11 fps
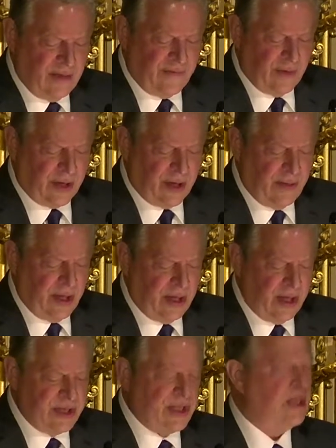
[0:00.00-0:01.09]
for
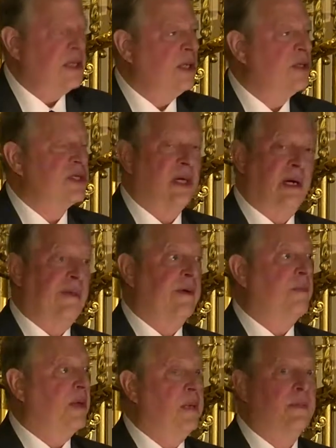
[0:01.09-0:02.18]
communities to use other
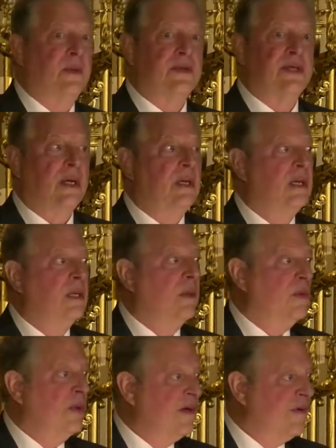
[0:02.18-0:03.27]
people's
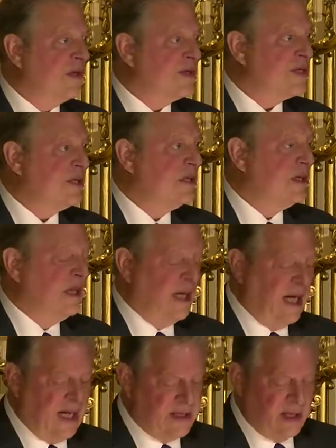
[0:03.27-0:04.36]
rivers
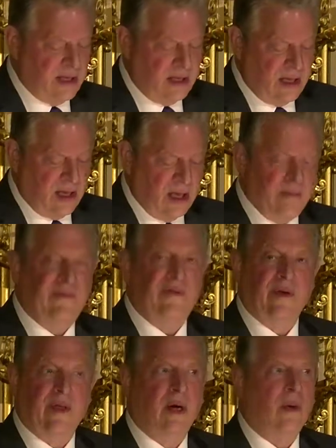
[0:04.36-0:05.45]
as a dump
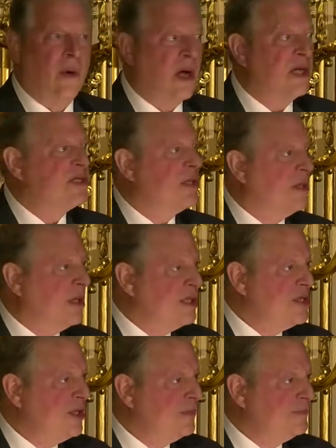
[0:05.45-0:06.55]
for their raw
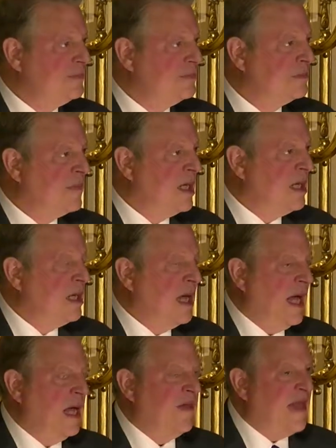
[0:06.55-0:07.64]
sewage.
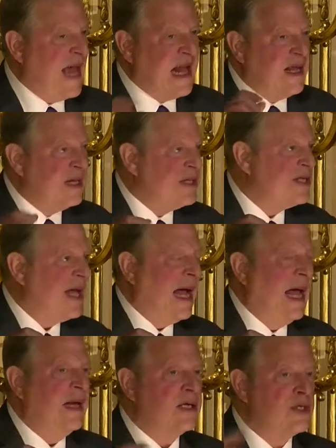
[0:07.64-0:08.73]
And that
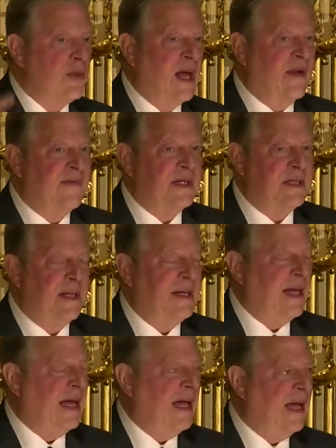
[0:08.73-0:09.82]
insight is relevant
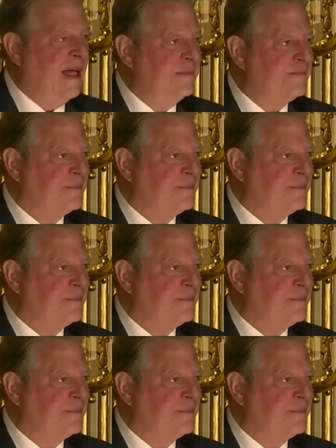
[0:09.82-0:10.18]
today